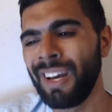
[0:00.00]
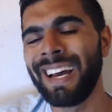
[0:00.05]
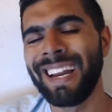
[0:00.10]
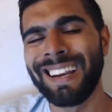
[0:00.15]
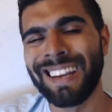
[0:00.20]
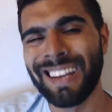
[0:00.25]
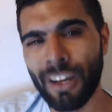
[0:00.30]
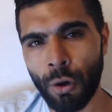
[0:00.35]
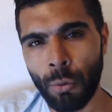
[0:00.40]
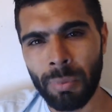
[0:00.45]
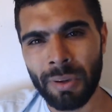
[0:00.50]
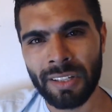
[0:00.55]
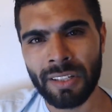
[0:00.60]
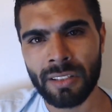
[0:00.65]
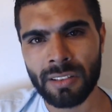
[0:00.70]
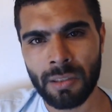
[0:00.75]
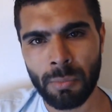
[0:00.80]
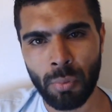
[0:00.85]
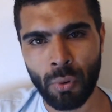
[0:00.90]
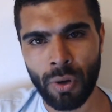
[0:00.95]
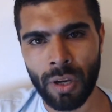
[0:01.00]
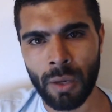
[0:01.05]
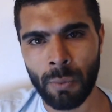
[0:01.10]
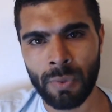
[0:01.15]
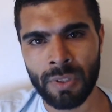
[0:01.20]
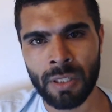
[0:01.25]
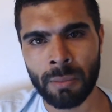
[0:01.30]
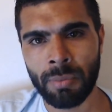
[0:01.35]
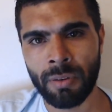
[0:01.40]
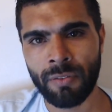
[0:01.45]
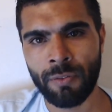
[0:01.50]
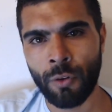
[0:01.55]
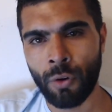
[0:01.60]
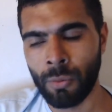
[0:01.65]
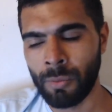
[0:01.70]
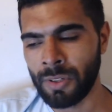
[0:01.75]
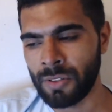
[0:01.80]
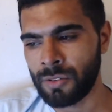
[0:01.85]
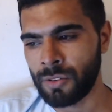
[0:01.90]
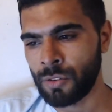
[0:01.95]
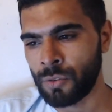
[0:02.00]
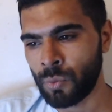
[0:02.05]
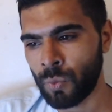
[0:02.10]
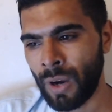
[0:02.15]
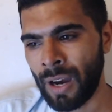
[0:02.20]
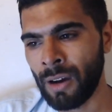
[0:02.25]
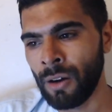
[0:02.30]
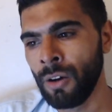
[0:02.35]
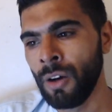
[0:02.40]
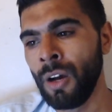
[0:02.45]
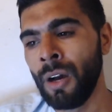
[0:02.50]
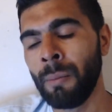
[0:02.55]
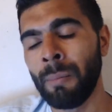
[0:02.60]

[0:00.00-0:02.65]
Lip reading: A little bit disappointed with the performance as well.